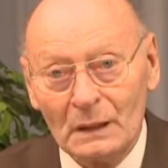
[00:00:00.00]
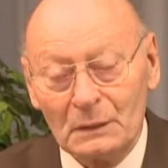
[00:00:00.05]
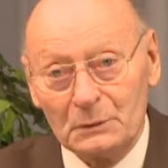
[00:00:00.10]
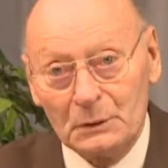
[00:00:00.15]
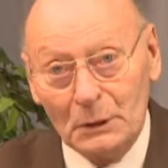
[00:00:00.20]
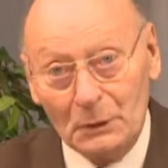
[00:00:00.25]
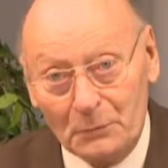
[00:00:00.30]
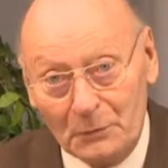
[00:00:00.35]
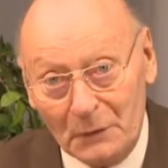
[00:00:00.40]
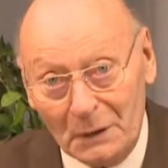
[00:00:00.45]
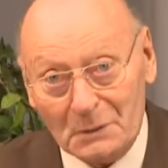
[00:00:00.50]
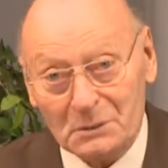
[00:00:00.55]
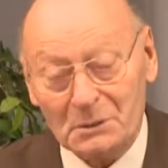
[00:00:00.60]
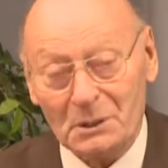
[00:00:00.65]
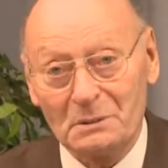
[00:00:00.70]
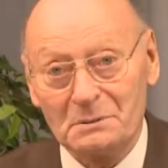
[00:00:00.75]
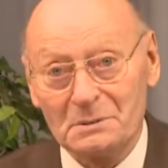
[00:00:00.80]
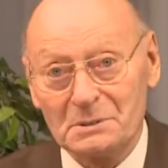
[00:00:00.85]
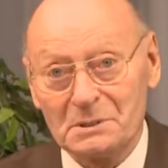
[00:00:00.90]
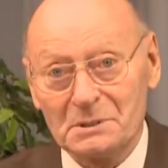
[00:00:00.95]

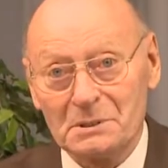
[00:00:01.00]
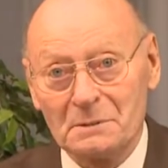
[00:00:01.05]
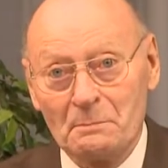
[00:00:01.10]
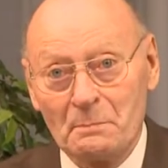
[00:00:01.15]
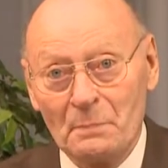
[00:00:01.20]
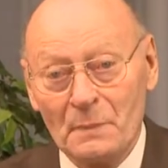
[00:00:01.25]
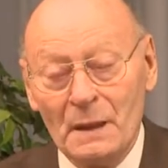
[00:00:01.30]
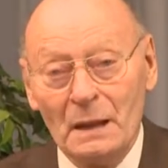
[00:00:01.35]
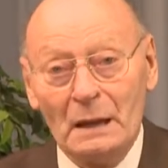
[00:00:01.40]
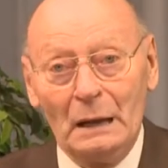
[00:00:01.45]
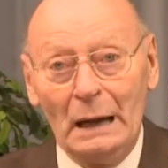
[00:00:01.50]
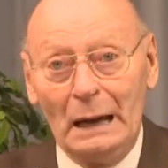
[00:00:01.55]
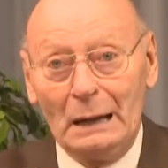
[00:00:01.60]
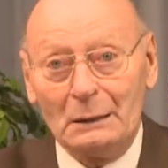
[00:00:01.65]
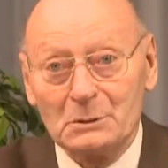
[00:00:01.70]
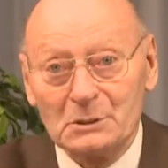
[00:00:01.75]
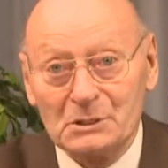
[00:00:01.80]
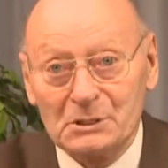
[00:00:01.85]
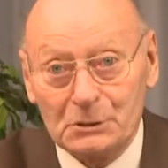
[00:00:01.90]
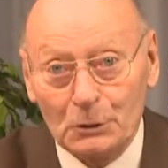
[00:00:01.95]
divisions
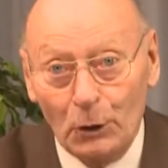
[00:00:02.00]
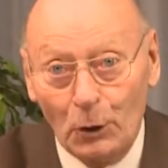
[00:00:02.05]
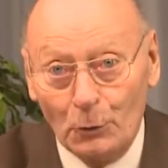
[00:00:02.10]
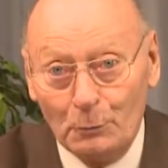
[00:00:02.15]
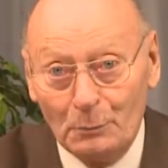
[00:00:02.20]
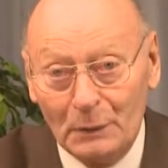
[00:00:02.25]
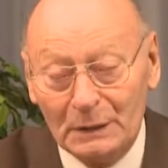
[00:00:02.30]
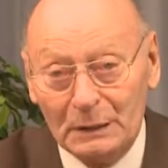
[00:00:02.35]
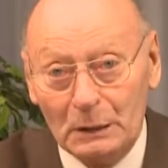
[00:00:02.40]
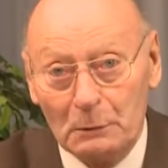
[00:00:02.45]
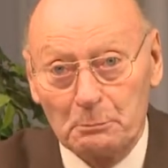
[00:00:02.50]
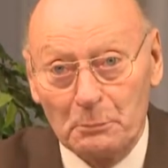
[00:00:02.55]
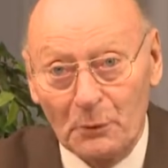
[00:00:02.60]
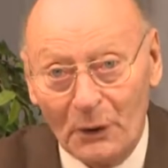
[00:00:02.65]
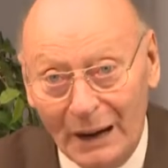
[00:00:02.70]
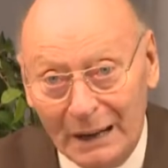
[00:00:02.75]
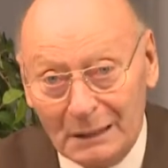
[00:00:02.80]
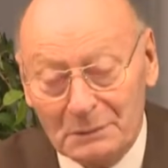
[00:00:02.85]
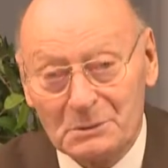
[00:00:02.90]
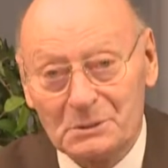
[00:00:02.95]
and so many
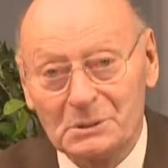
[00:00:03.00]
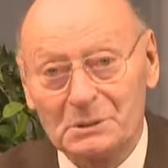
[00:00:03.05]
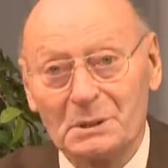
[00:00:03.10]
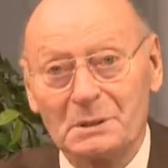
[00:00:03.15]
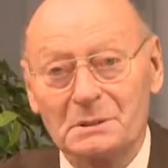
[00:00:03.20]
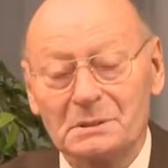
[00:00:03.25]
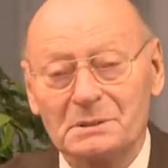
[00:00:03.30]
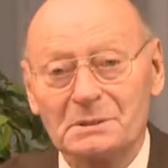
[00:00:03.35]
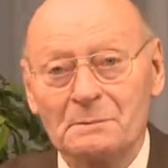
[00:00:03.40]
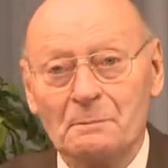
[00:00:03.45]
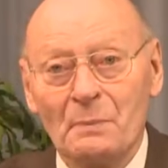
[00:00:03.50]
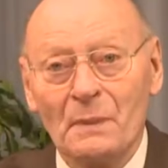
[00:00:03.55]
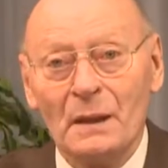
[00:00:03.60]
branches